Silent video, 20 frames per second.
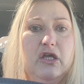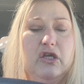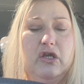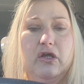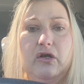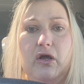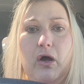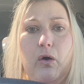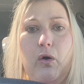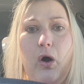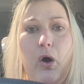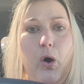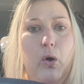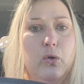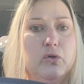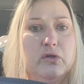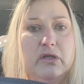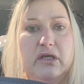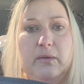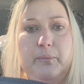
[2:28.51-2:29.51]

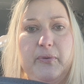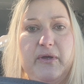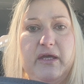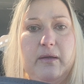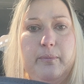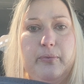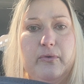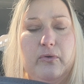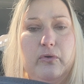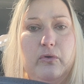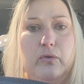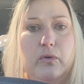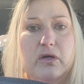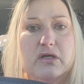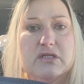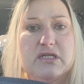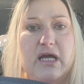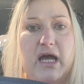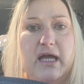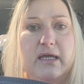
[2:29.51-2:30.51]
only people who
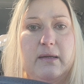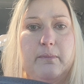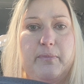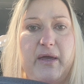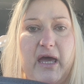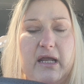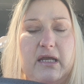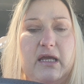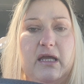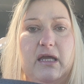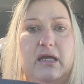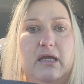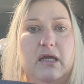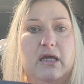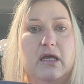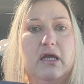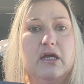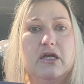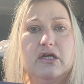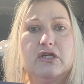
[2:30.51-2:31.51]
are diabetic
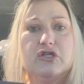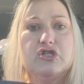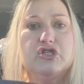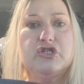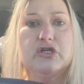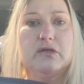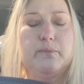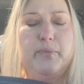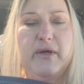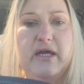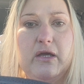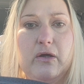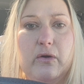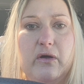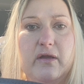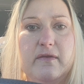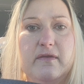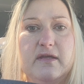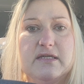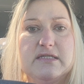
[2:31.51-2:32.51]
should be
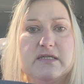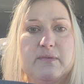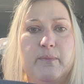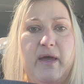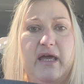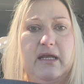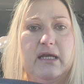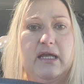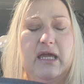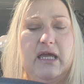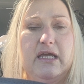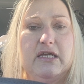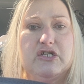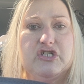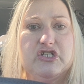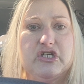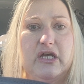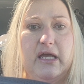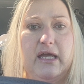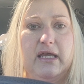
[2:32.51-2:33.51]
on this
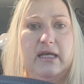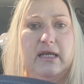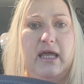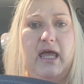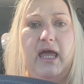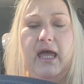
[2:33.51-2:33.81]
medication,